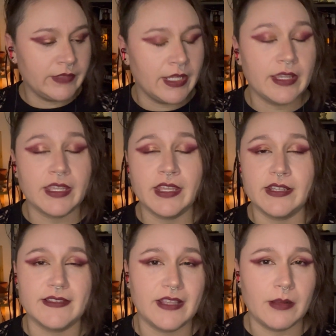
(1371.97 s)
Again,
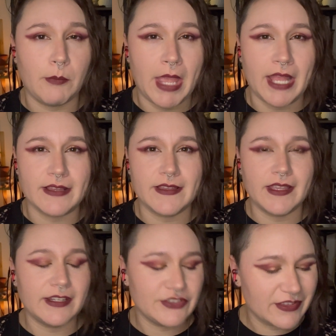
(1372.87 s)
it's not a bad
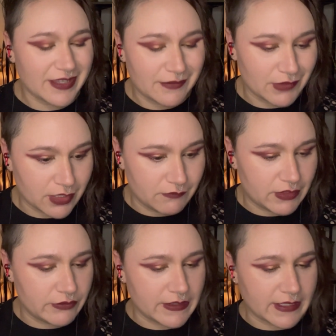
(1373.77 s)
scent, it's just kind of a
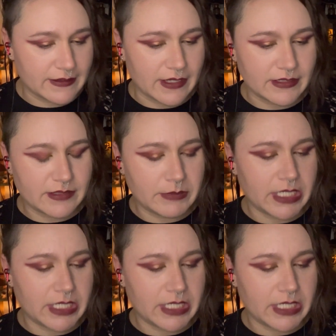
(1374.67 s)
confusing scent to me.